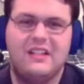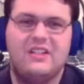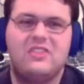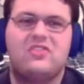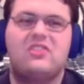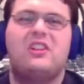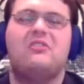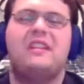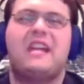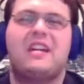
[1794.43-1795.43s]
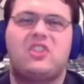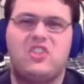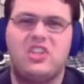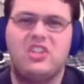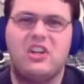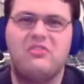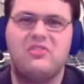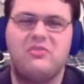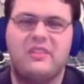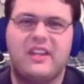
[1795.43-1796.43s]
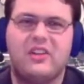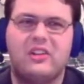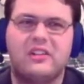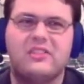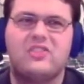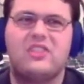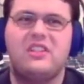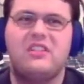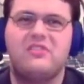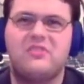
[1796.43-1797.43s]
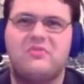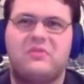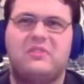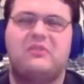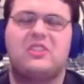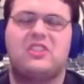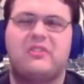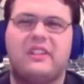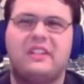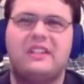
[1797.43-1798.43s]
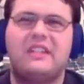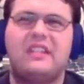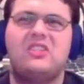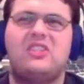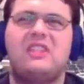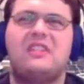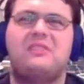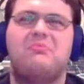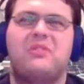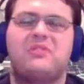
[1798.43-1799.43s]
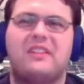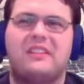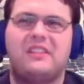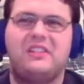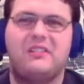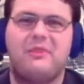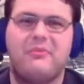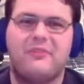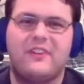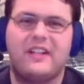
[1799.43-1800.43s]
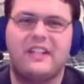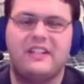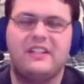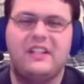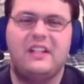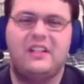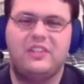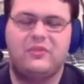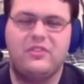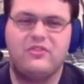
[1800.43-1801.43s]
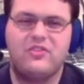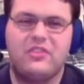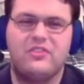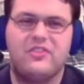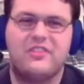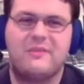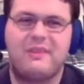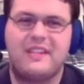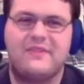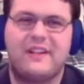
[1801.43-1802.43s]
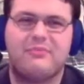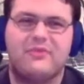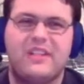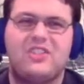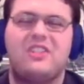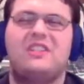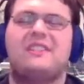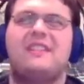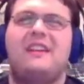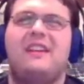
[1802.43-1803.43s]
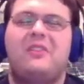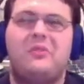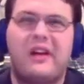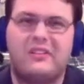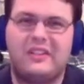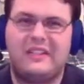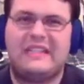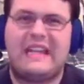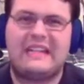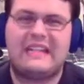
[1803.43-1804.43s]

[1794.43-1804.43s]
So yeah, she knows who they are, she knows what's going on, and she's most likely going to be providing the Ryusoulgers a base of operations, while again